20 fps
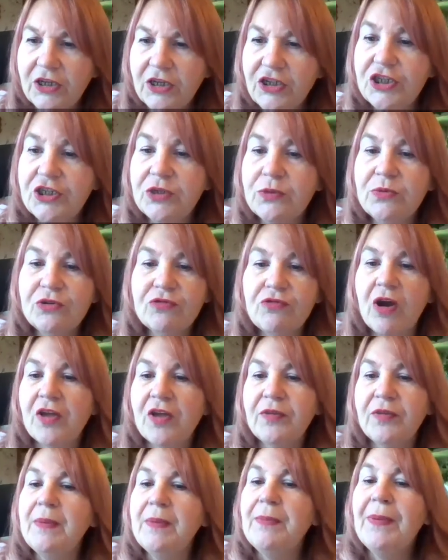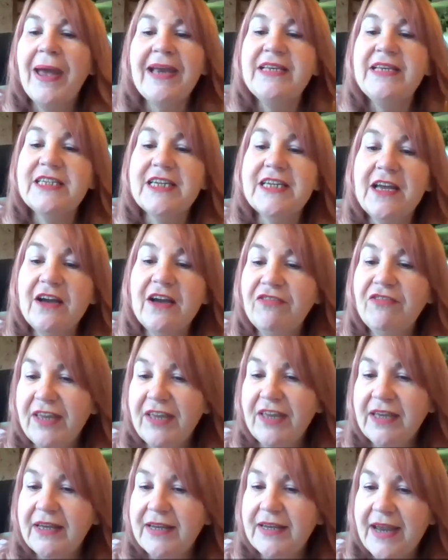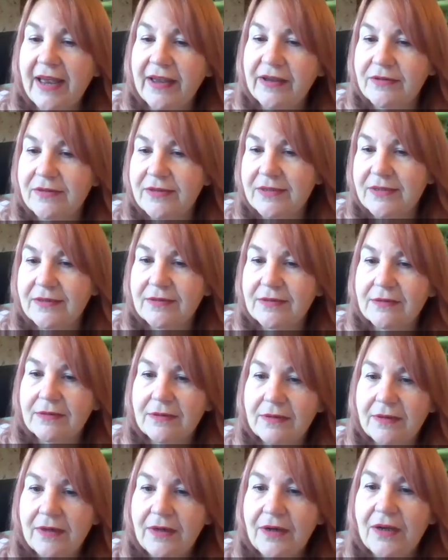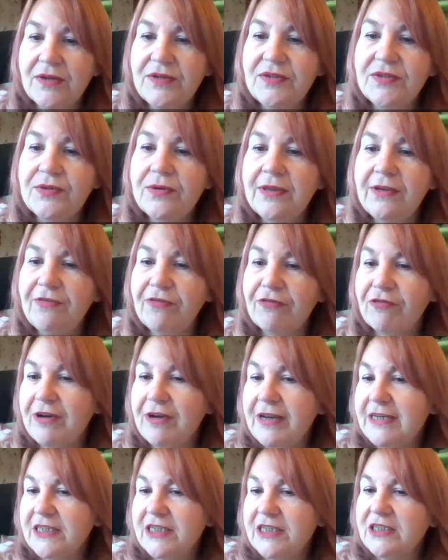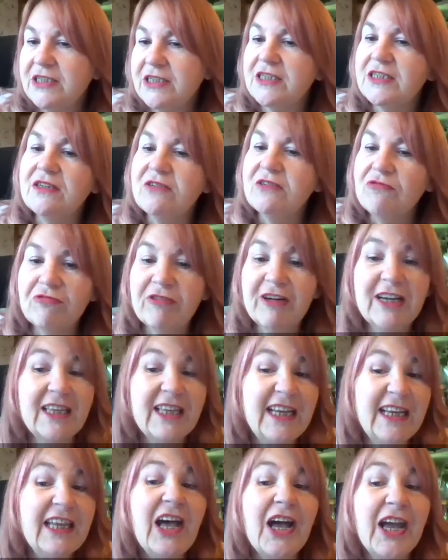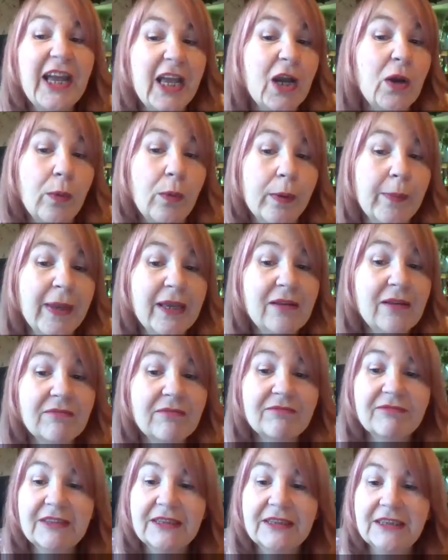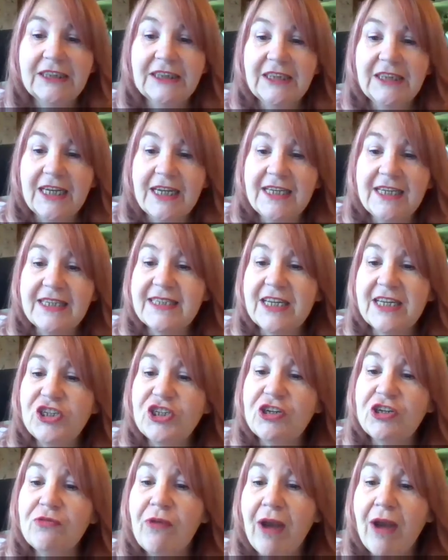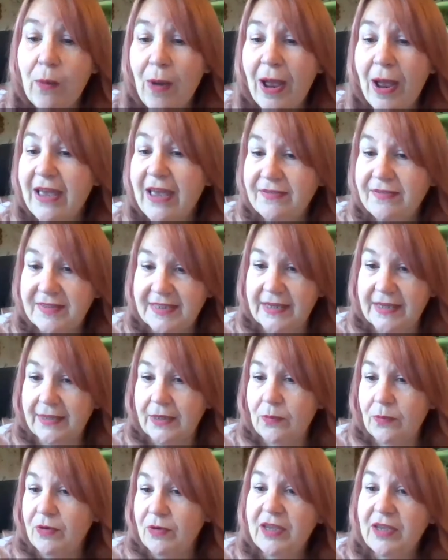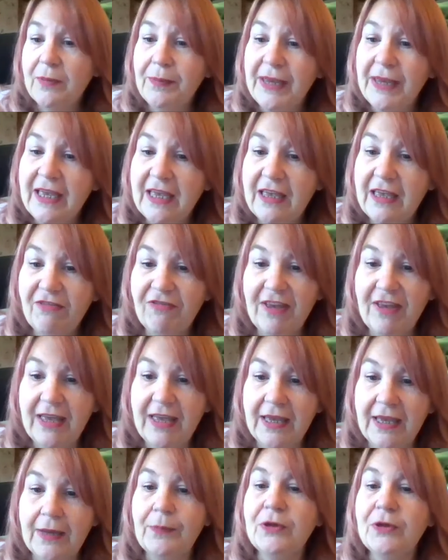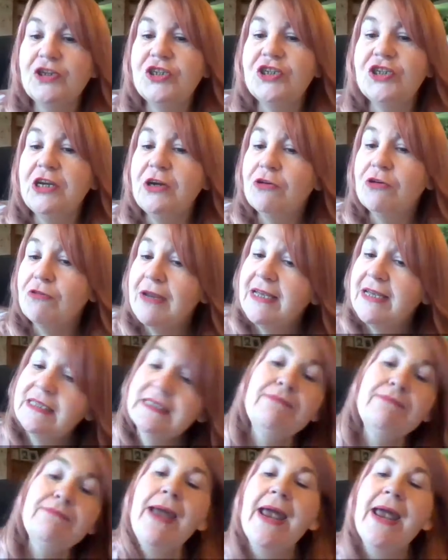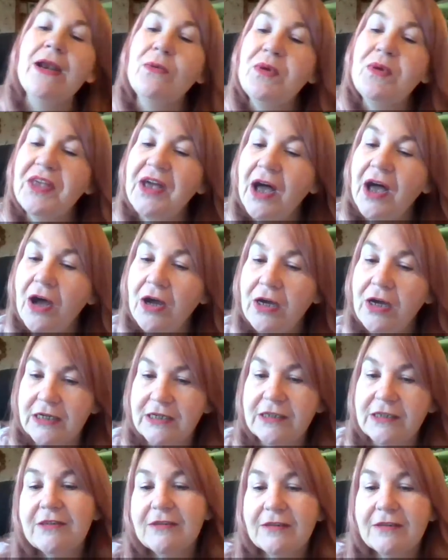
and she would rather be painting her fingernails. Azuli Frida doesn't really like women. Instead, she waves at them with her pinky finger, but she greets men with a hug.